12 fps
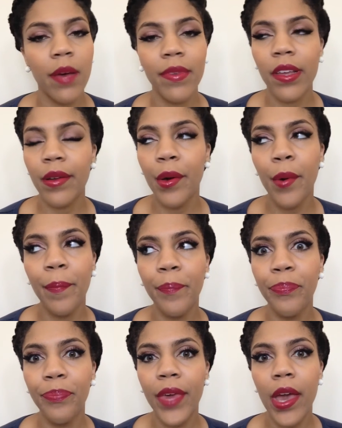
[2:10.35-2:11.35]
I was like, nope.
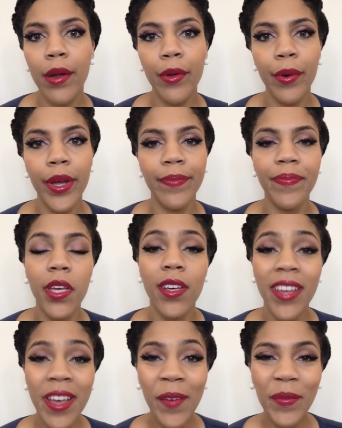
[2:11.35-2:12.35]
Can't do it.